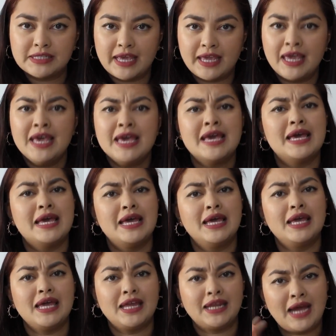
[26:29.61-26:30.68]
Like,
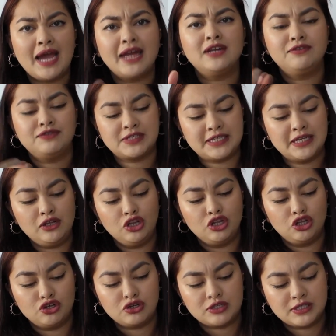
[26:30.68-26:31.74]
it kind of still
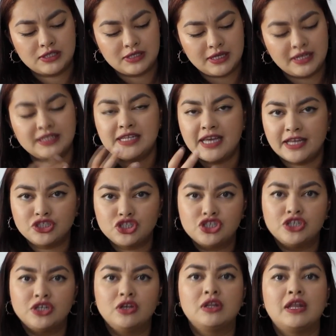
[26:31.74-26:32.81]
looks
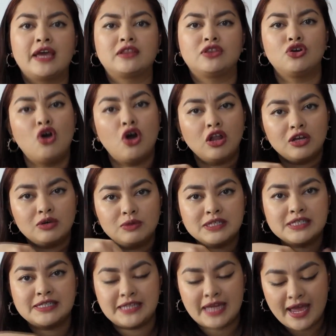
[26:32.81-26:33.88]
intentional, like the collar will
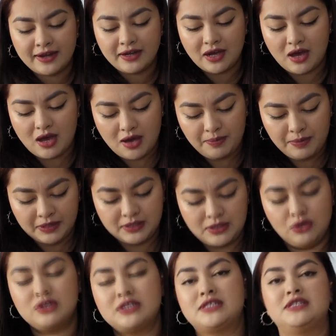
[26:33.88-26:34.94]
stand up. It
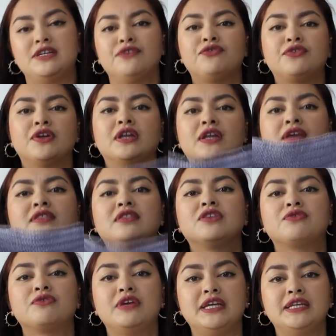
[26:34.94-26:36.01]
looks different in
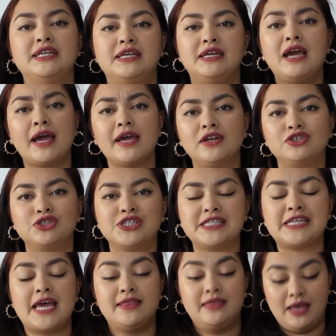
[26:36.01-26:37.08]
3D. I
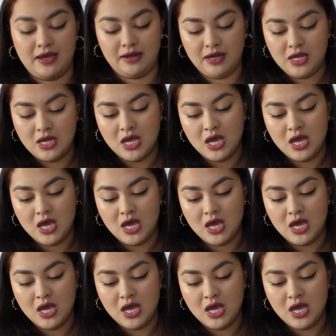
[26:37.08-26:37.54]
understand that.